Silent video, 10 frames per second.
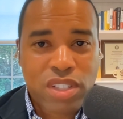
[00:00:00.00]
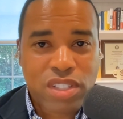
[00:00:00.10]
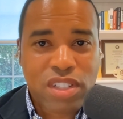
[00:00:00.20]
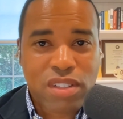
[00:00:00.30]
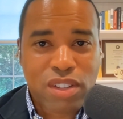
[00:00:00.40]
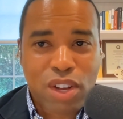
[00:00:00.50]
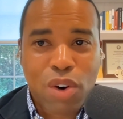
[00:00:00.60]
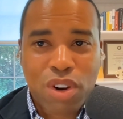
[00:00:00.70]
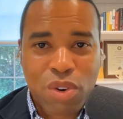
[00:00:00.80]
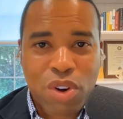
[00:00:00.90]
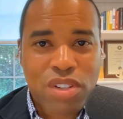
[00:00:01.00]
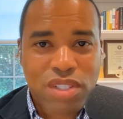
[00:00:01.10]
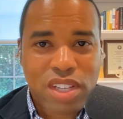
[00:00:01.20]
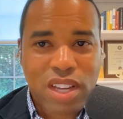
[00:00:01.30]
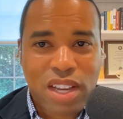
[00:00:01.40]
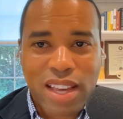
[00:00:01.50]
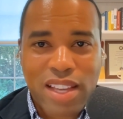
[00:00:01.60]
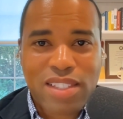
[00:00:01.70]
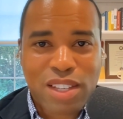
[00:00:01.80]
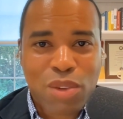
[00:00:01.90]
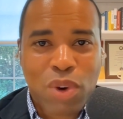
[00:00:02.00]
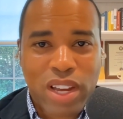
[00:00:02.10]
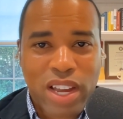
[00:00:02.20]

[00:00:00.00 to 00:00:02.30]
wanted to go across the gates at